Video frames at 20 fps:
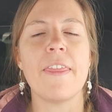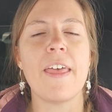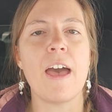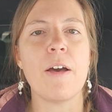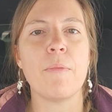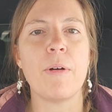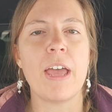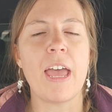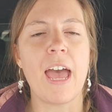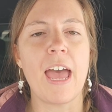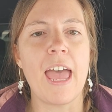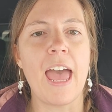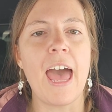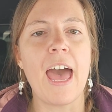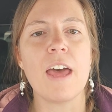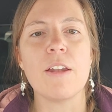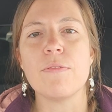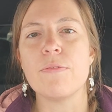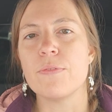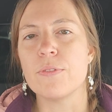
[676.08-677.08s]
that way I
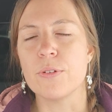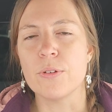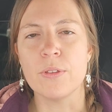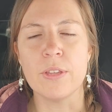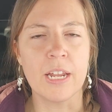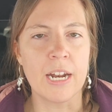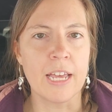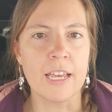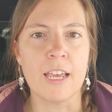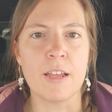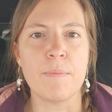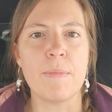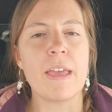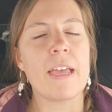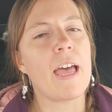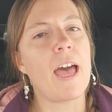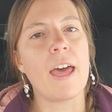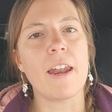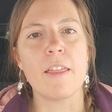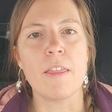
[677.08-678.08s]
had food that I could make
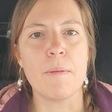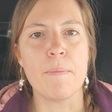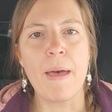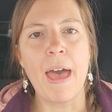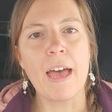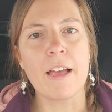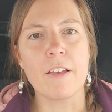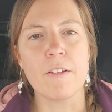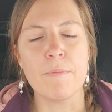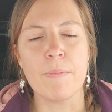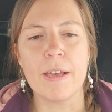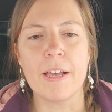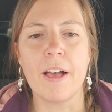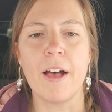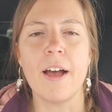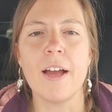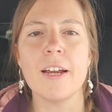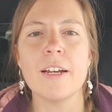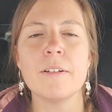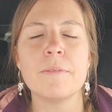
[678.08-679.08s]
out of the back of my
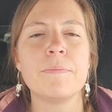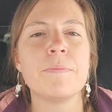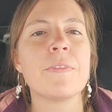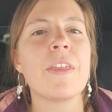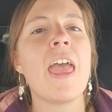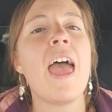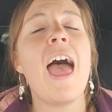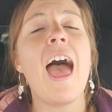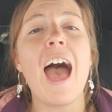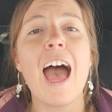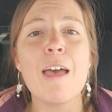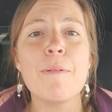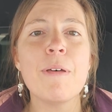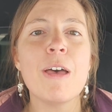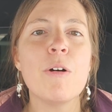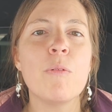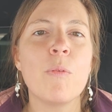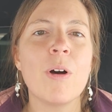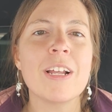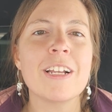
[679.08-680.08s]
car. I
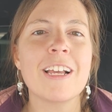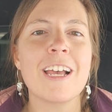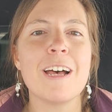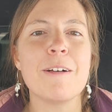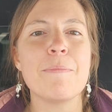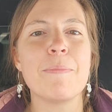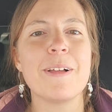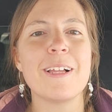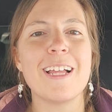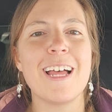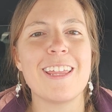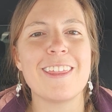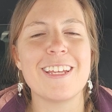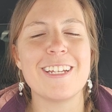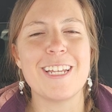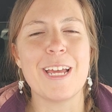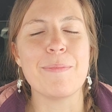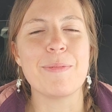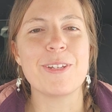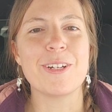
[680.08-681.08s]
met one couple on the
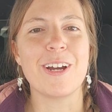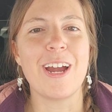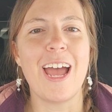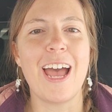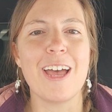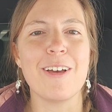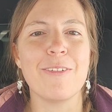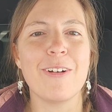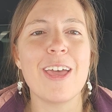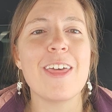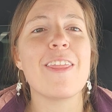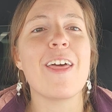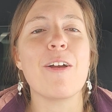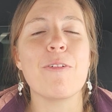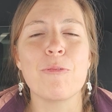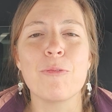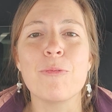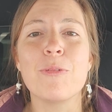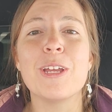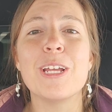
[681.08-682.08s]
Dempster Highway that
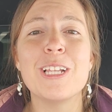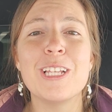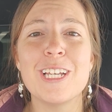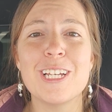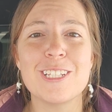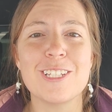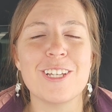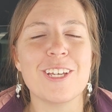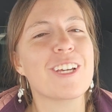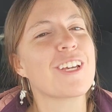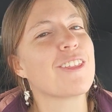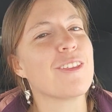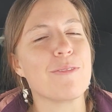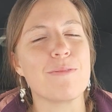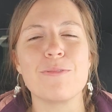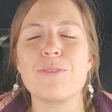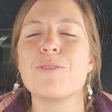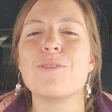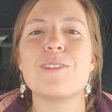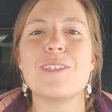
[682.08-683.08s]
really took the
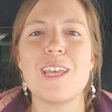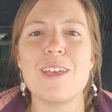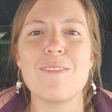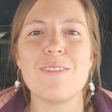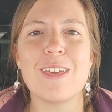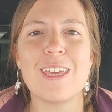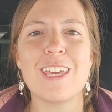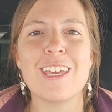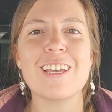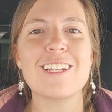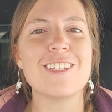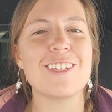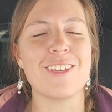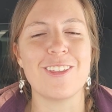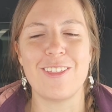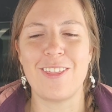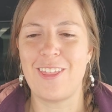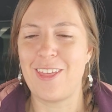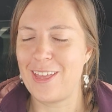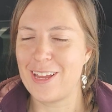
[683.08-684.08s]
food saving
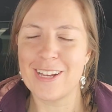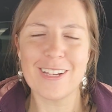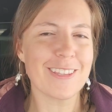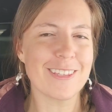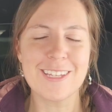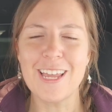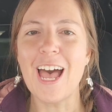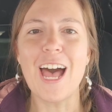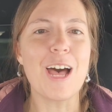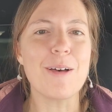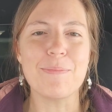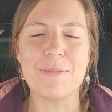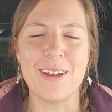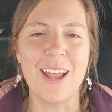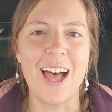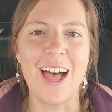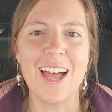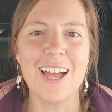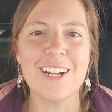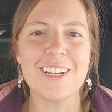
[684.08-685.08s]
to the top
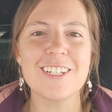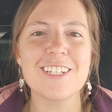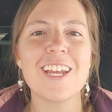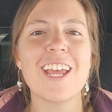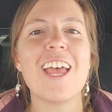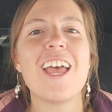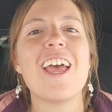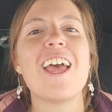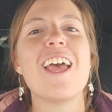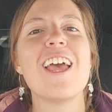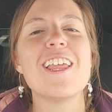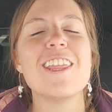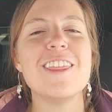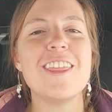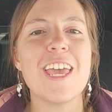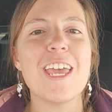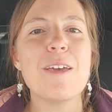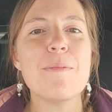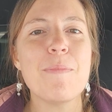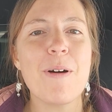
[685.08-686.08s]
notch.
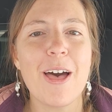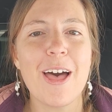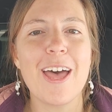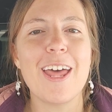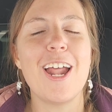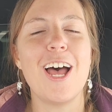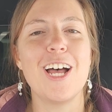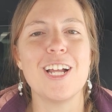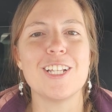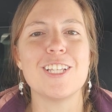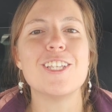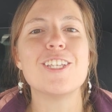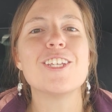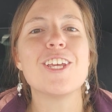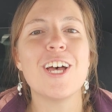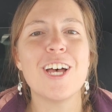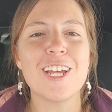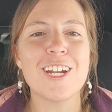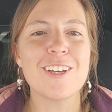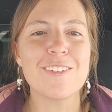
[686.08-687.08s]
They bought a
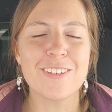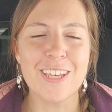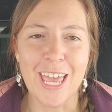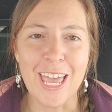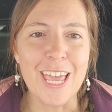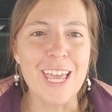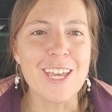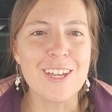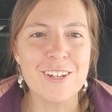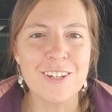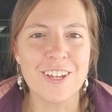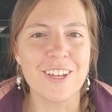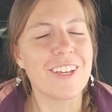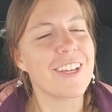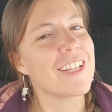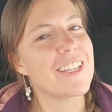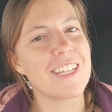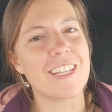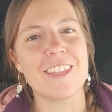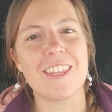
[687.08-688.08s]
ton of canned
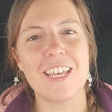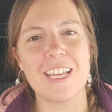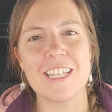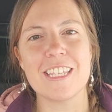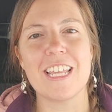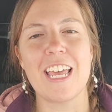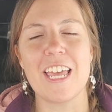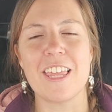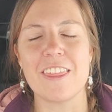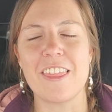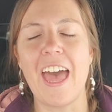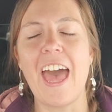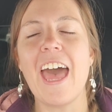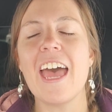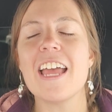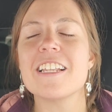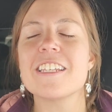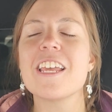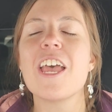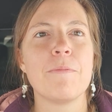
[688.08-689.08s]
goods and things like
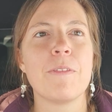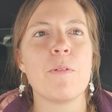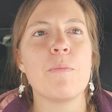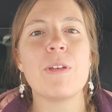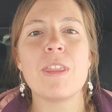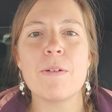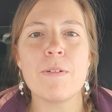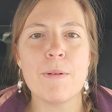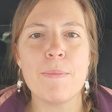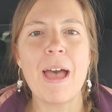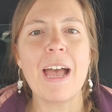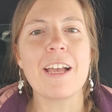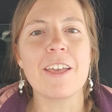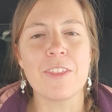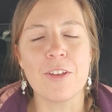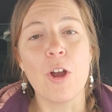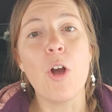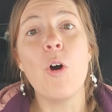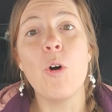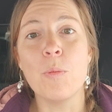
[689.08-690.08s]
that when they were back in
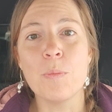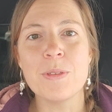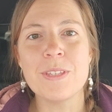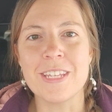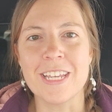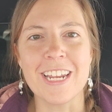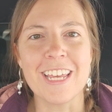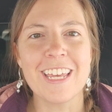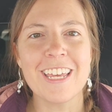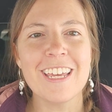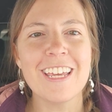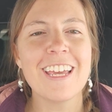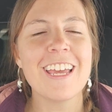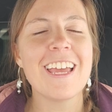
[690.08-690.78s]
their home city.